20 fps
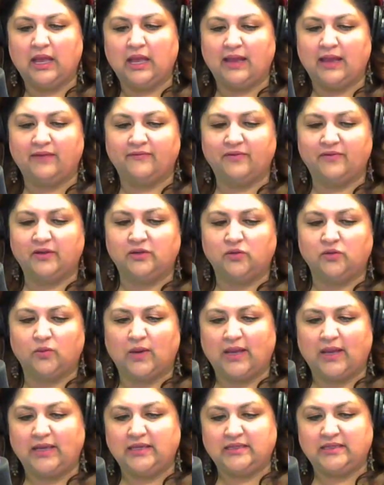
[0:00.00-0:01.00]
have
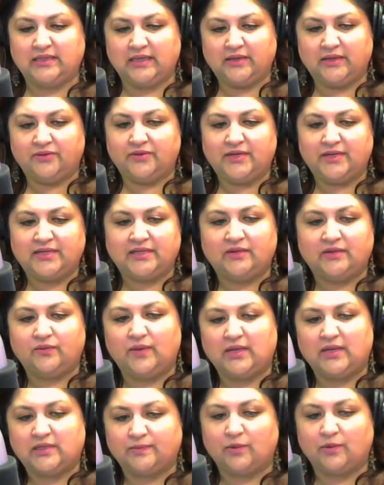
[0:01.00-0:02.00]
twice in recent
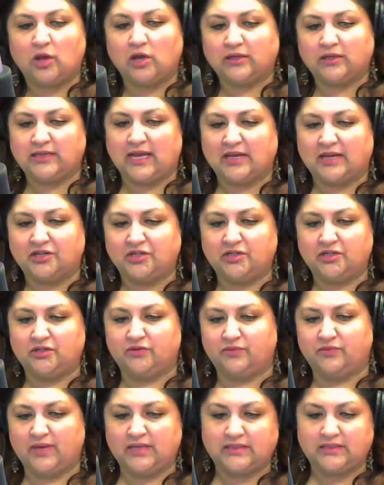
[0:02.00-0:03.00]
weeks blocked action
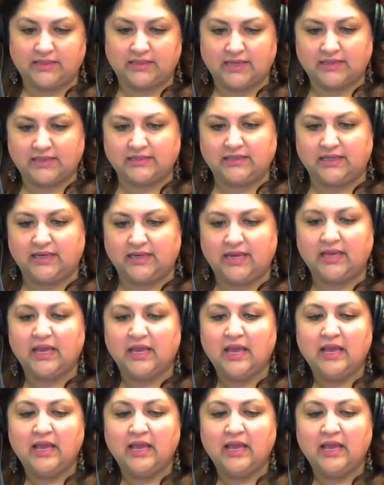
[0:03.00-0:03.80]
to raise the debt ceiling